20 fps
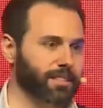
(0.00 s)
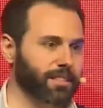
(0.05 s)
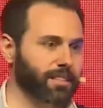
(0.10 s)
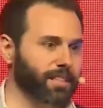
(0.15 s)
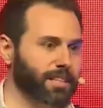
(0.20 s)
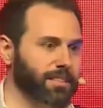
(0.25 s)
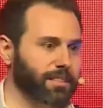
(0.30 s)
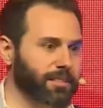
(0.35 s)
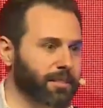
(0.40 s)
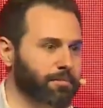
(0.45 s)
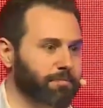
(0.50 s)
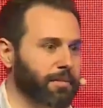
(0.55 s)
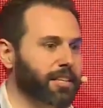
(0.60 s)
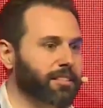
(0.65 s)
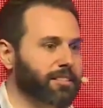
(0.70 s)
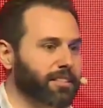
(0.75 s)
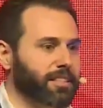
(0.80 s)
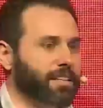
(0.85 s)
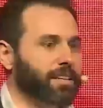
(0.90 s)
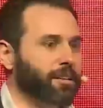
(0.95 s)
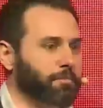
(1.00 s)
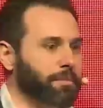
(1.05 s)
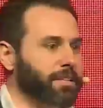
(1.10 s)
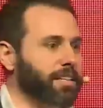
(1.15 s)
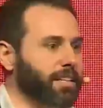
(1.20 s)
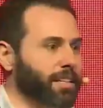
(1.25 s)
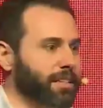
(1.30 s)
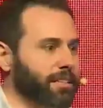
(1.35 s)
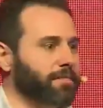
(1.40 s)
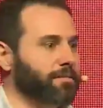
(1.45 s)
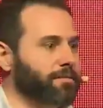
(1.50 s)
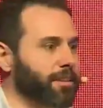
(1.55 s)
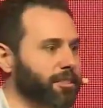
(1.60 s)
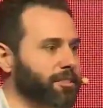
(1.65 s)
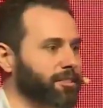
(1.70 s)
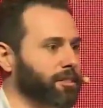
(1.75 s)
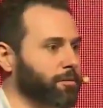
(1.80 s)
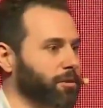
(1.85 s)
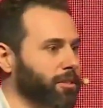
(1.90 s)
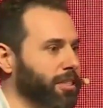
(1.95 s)
It, it, makes the company
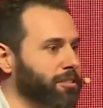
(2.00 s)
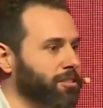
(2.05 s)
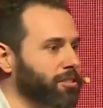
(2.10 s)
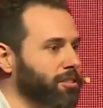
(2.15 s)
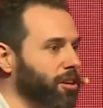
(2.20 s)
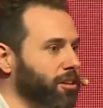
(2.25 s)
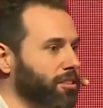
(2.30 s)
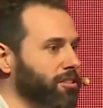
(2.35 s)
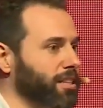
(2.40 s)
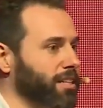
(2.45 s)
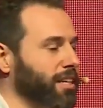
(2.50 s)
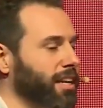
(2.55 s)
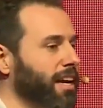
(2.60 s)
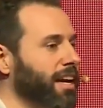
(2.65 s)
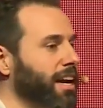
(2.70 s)
uninvestable. It's toxic.